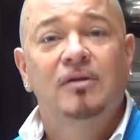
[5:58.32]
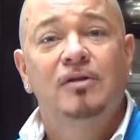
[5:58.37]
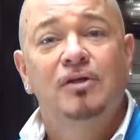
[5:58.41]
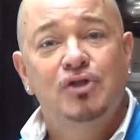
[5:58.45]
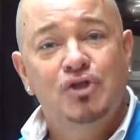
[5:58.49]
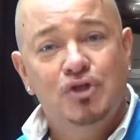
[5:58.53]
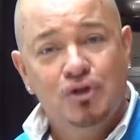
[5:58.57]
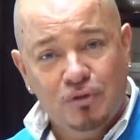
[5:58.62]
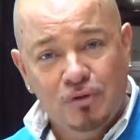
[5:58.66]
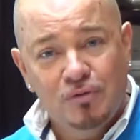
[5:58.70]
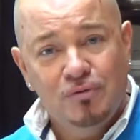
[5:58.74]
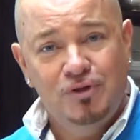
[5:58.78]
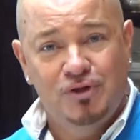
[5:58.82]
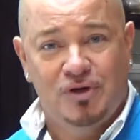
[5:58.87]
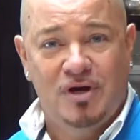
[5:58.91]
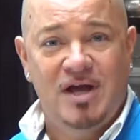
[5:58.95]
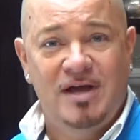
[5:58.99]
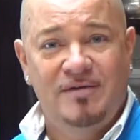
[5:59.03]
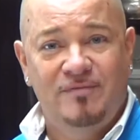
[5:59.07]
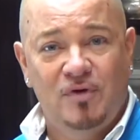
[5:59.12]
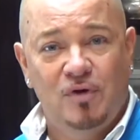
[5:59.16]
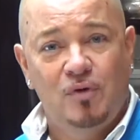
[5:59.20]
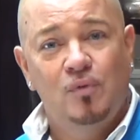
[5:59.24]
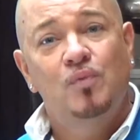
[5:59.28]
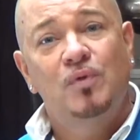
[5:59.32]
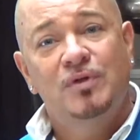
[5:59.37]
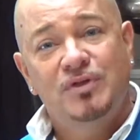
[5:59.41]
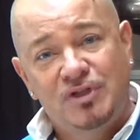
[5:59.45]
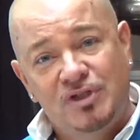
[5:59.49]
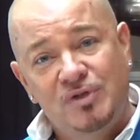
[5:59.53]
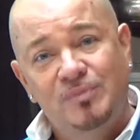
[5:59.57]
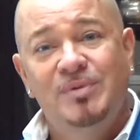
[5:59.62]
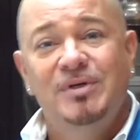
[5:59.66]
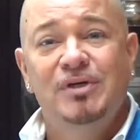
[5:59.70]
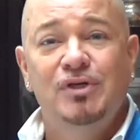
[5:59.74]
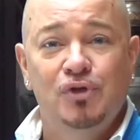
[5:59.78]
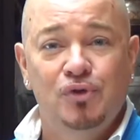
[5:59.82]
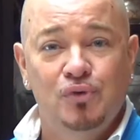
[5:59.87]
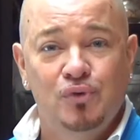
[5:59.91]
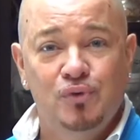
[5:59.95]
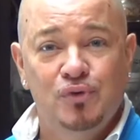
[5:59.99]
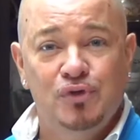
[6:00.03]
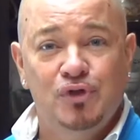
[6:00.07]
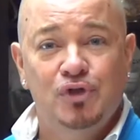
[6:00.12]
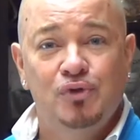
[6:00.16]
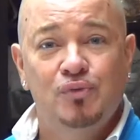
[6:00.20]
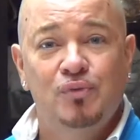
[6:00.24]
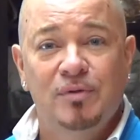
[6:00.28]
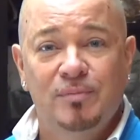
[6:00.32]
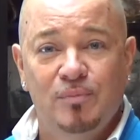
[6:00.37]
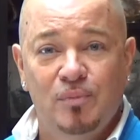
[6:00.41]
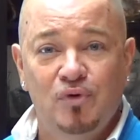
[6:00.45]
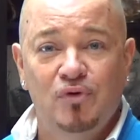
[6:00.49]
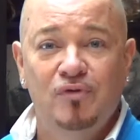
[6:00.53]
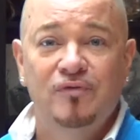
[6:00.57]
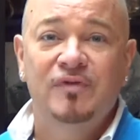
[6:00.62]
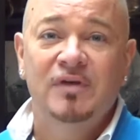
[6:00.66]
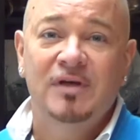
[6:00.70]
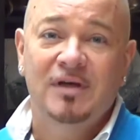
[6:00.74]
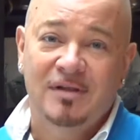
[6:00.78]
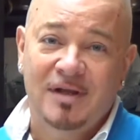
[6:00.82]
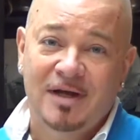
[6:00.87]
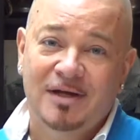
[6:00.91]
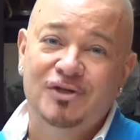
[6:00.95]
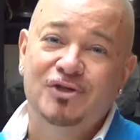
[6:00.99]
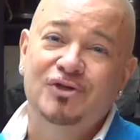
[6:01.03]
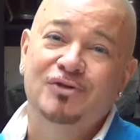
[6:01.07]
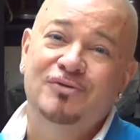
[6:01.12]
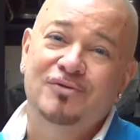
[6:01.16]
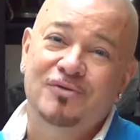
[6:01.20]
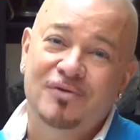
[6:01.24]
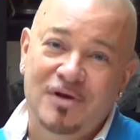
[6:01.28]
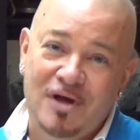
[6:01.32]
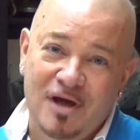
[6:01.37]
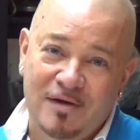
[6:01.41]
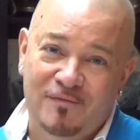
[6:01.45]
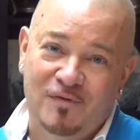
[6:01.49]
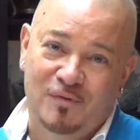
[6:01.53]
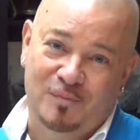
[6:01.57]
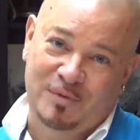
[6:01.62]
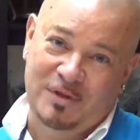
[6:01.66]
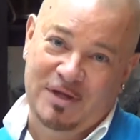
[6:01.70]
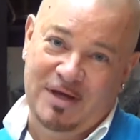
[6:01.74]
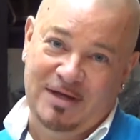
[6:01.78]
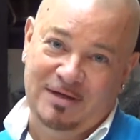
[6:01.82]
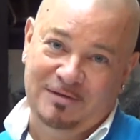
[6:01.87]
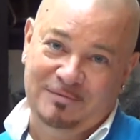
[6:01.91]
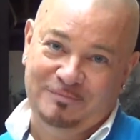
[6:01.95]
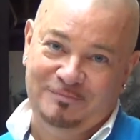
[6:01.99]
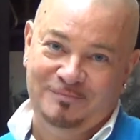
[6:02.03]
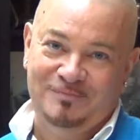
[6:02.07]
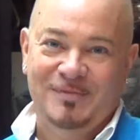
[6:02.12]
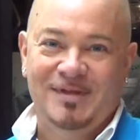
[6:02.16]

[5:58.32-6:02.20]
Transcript: The screwdriver was to be used to remove the electrical cover plate.